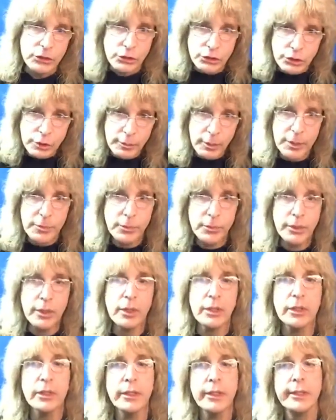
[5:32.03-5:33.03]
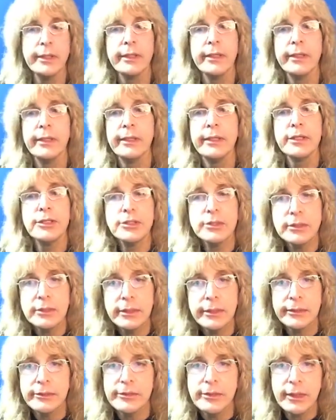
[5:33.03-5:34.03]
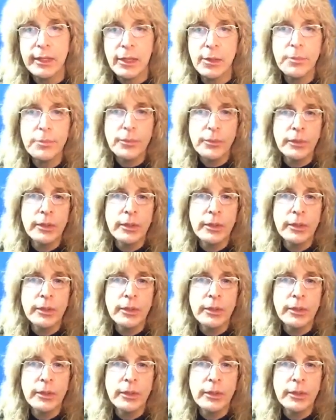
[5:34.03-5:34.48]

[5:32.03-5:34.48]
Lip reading: So my prayer is to help